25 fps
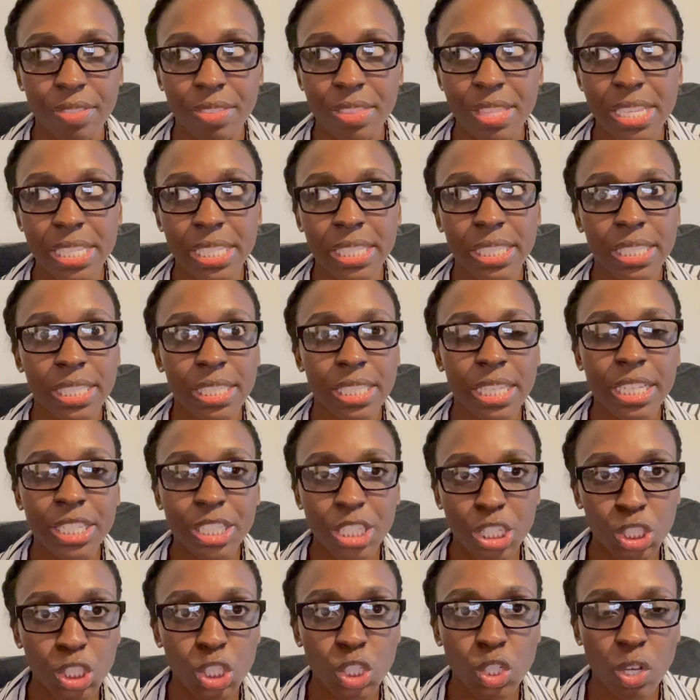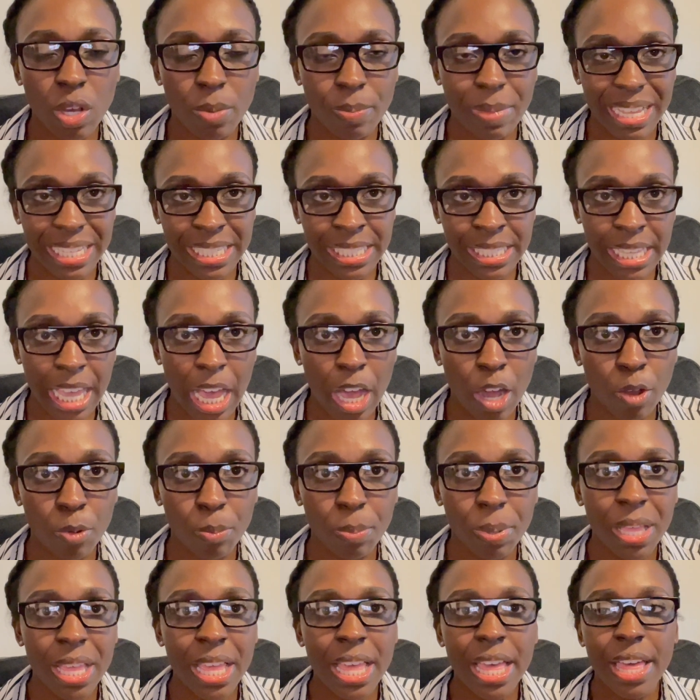this condition on my
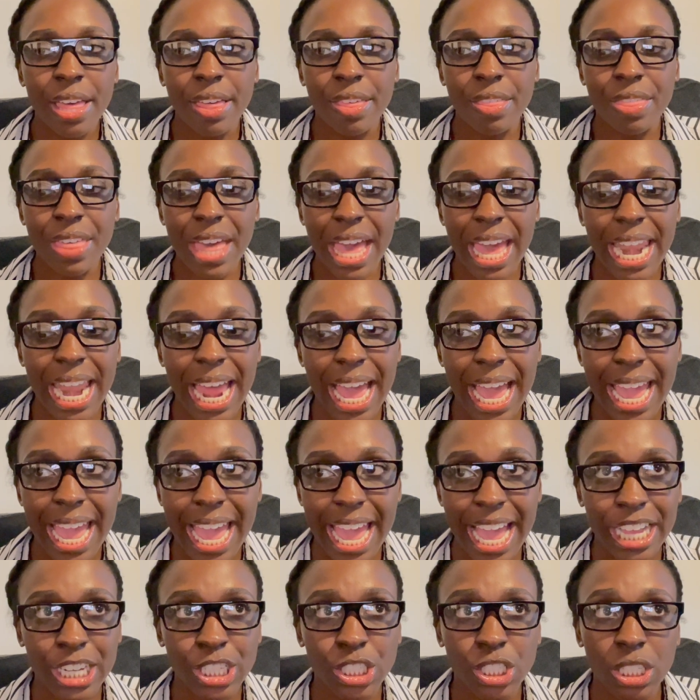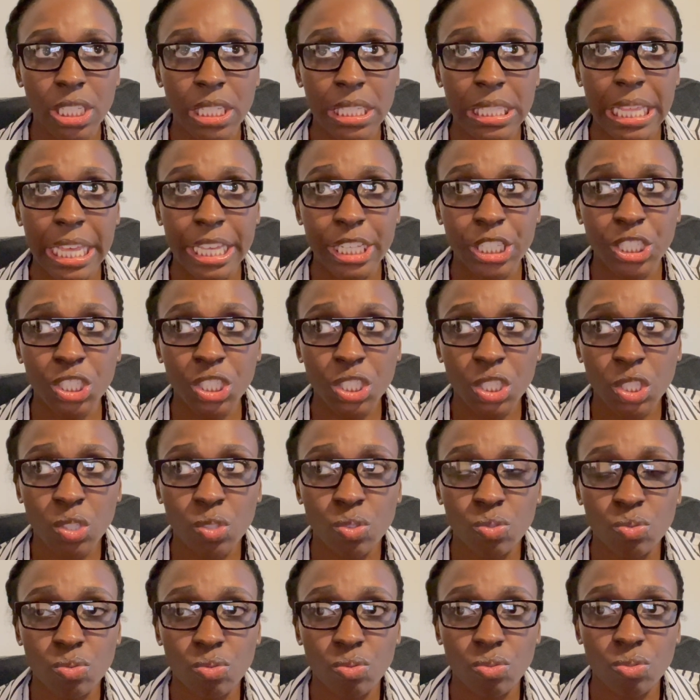scalp, that I actually like
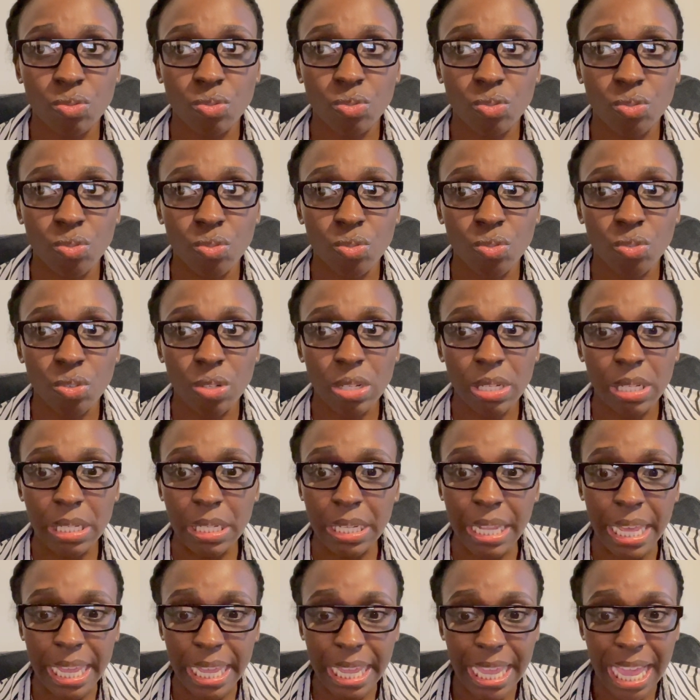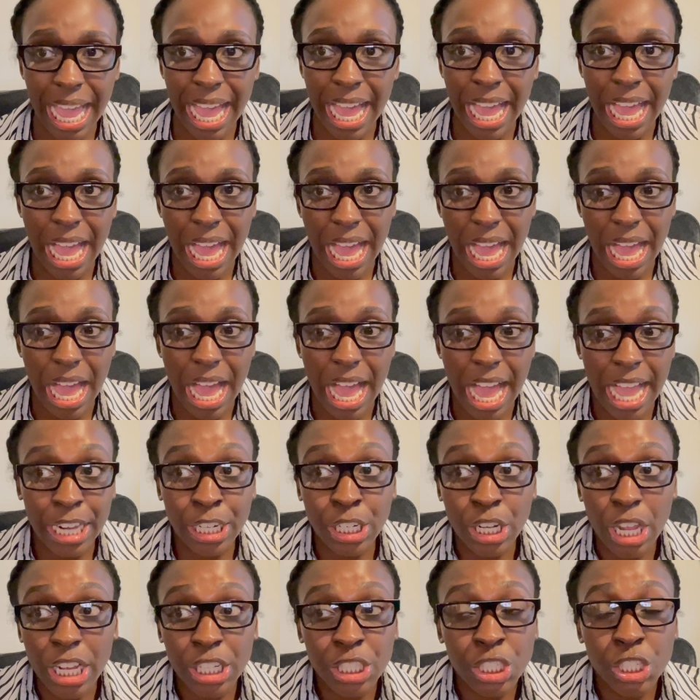just like
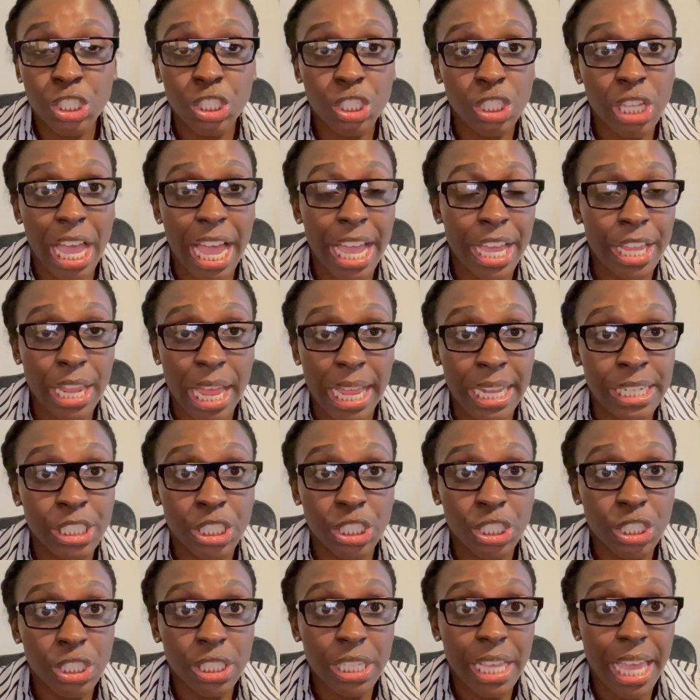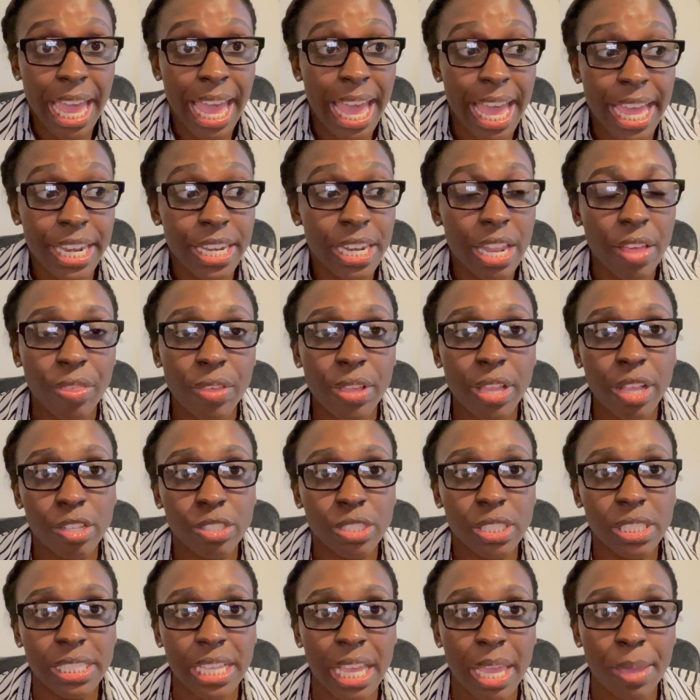I just had nothing else
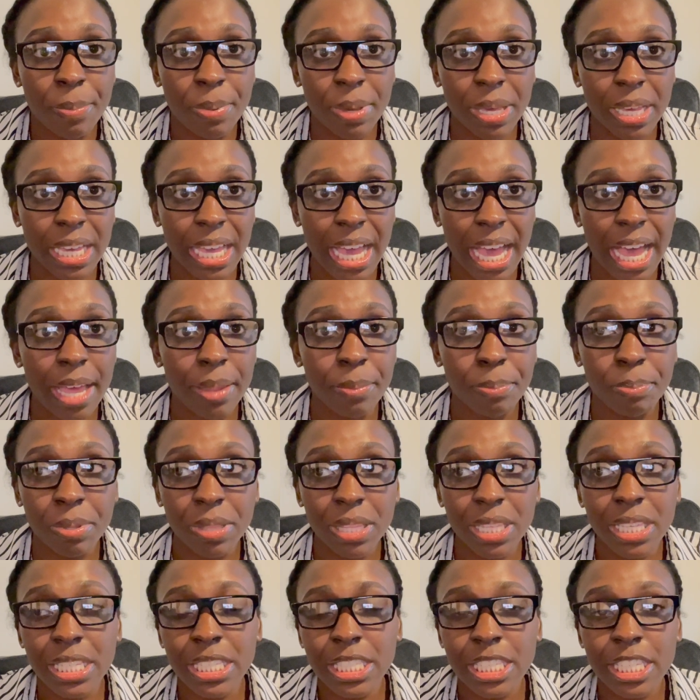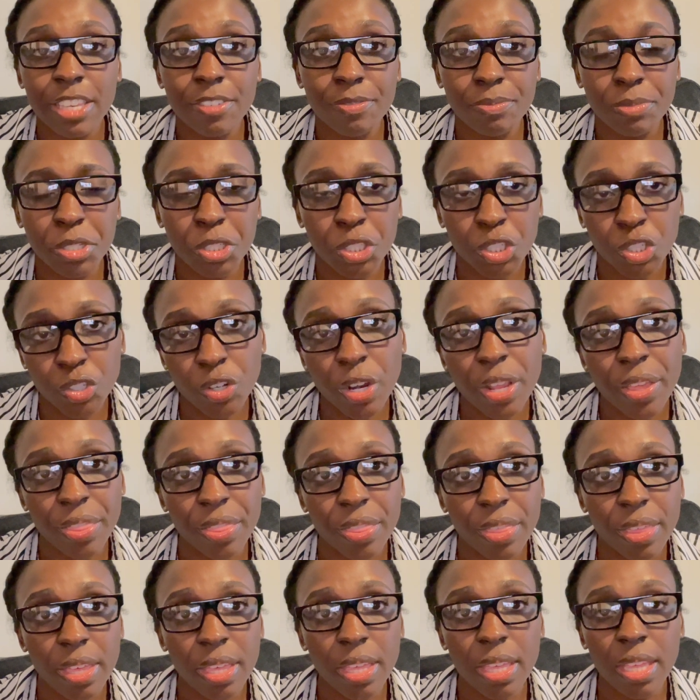to say but, God, please give me strength.
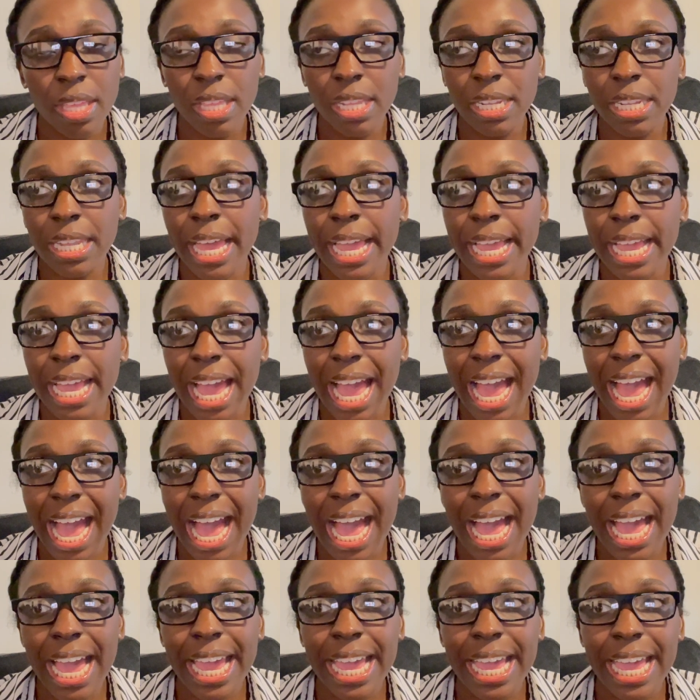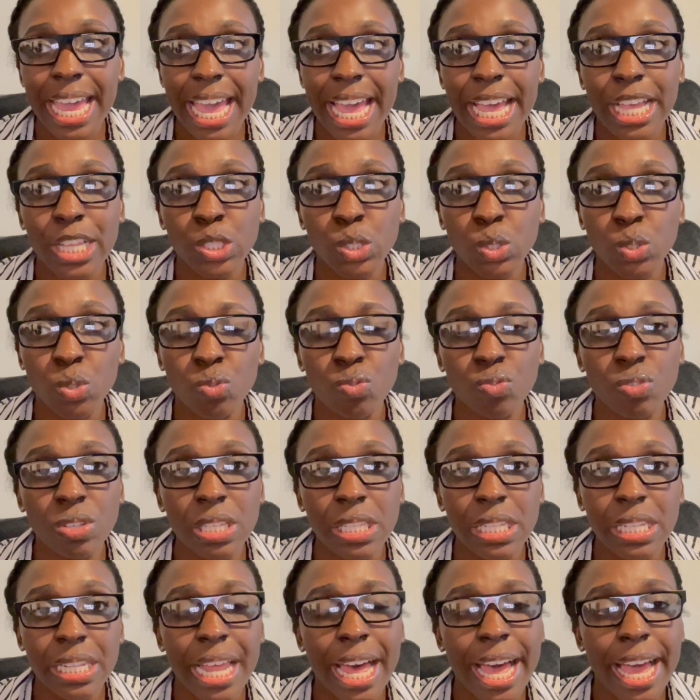Like I had to
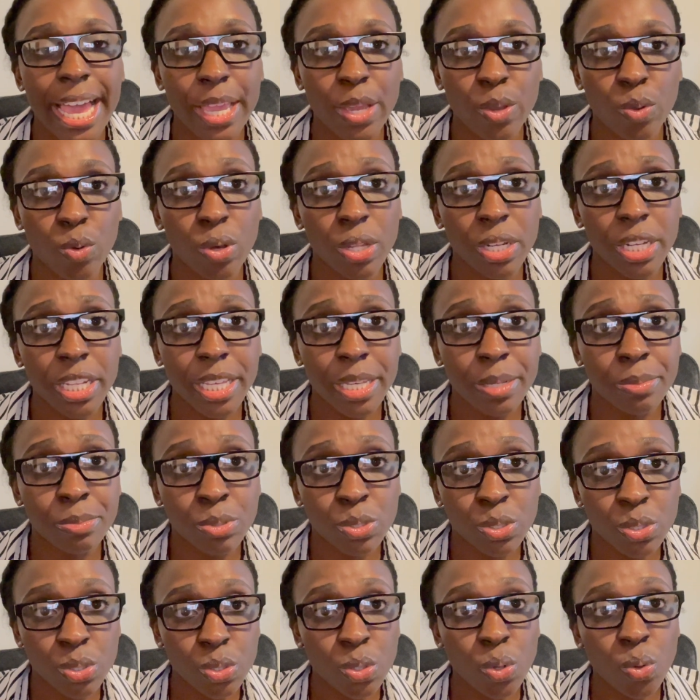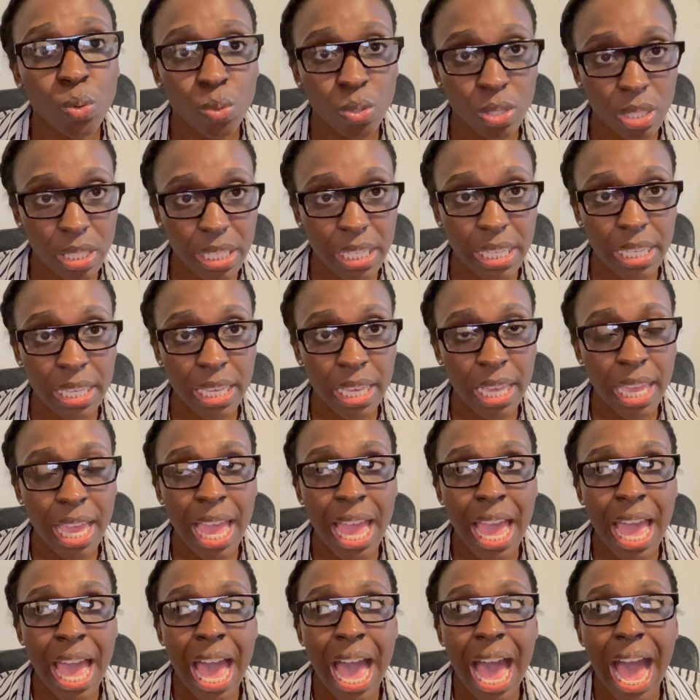rely on him solely.
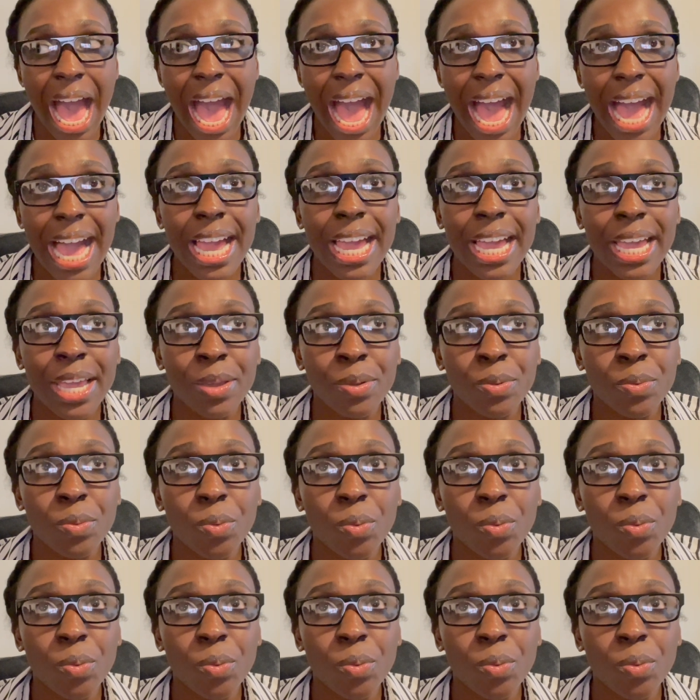I